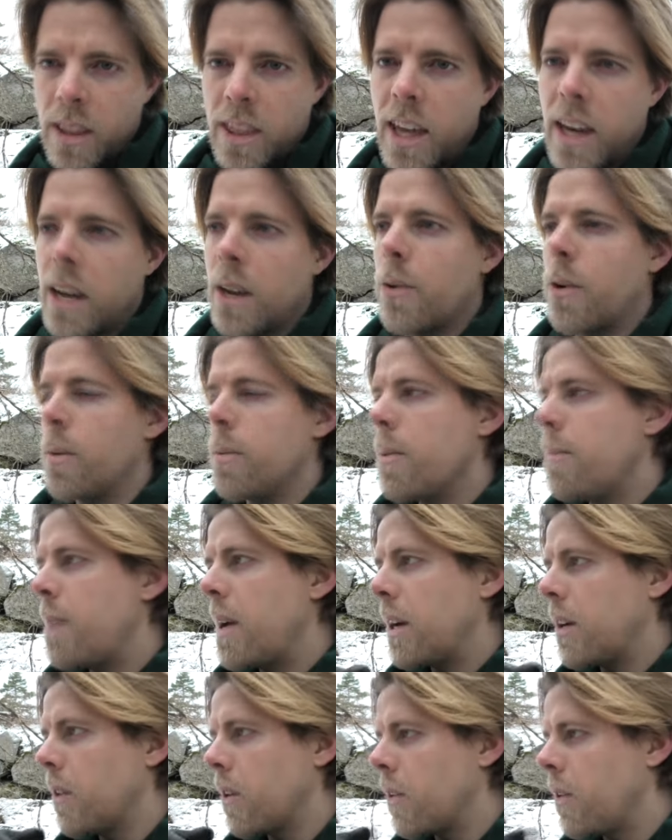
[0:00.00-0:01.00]
Then I will be
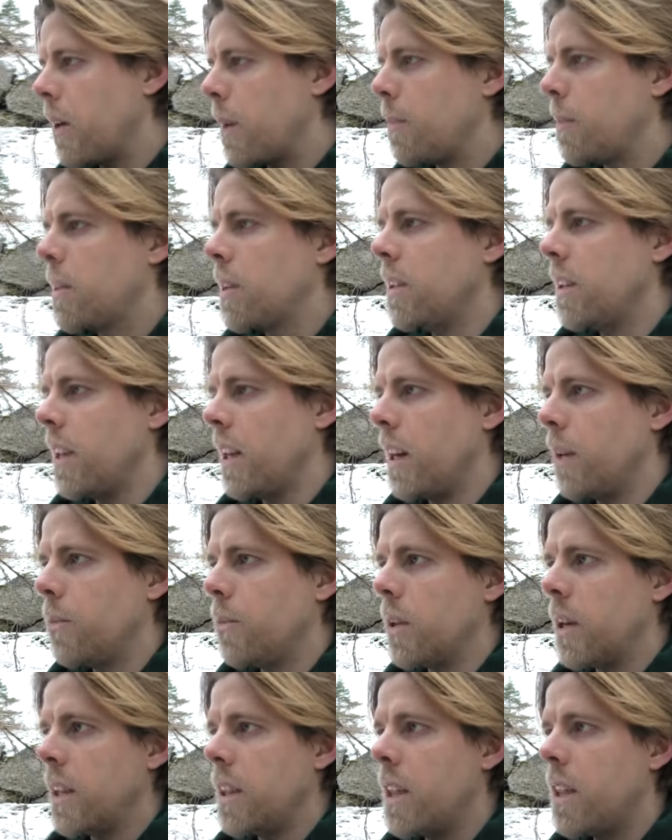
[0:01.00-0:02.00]
better equipped dealing
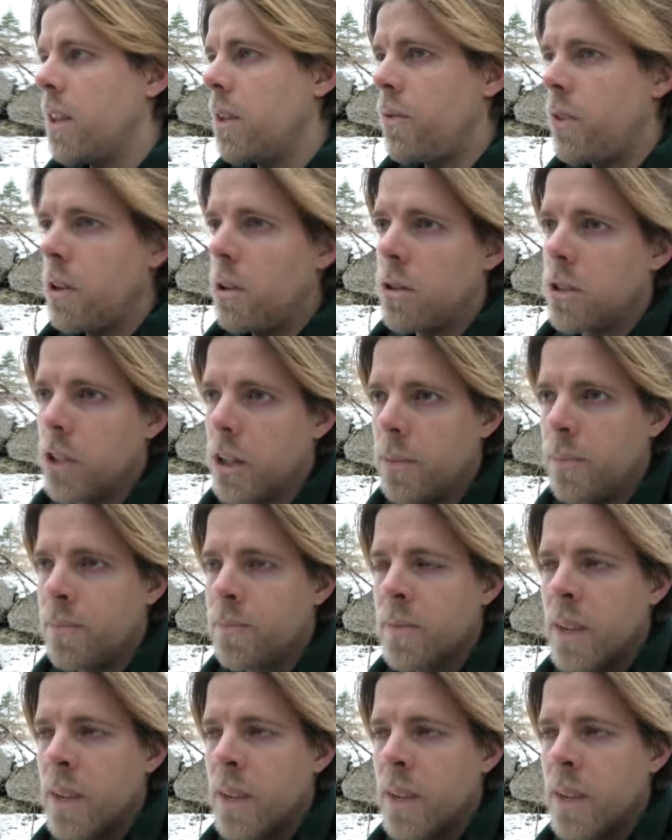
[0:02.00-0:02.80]
with the future.